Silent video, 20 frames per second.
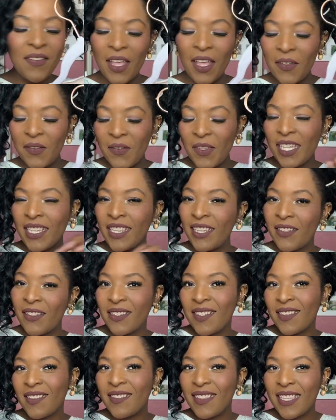having
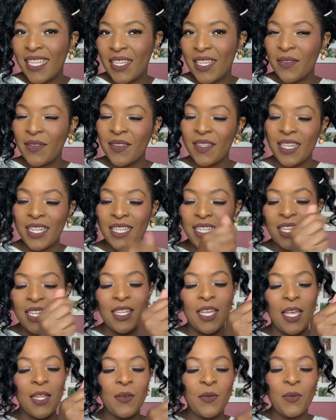long sleeves that I can
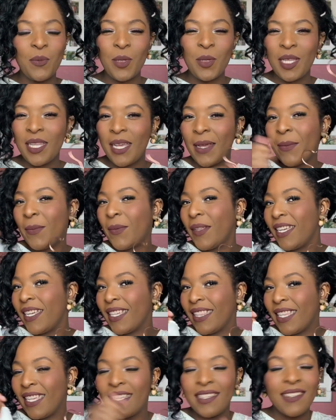kind of pull up like
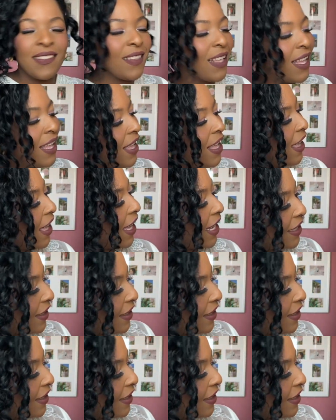this. I